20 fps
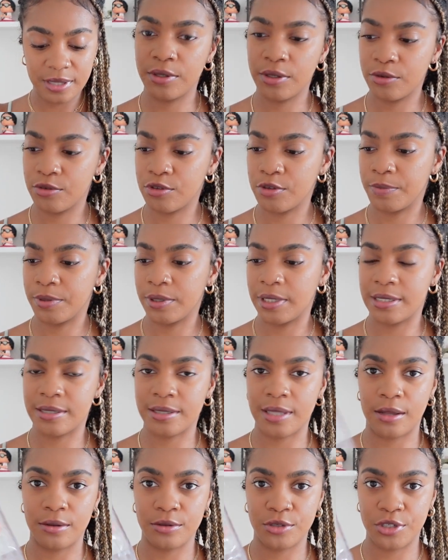NutriBullet
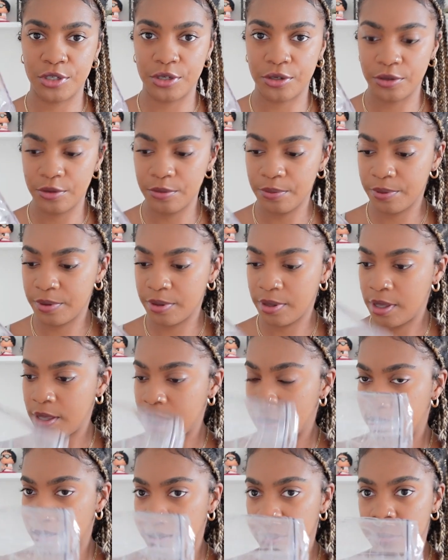style tube.
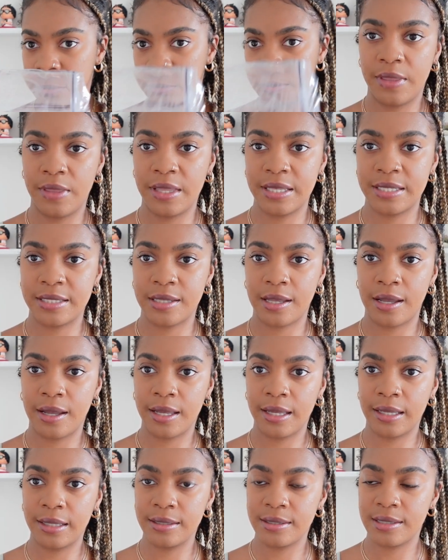This
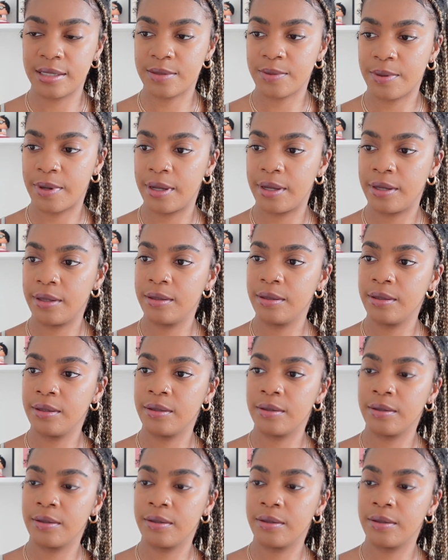size as well.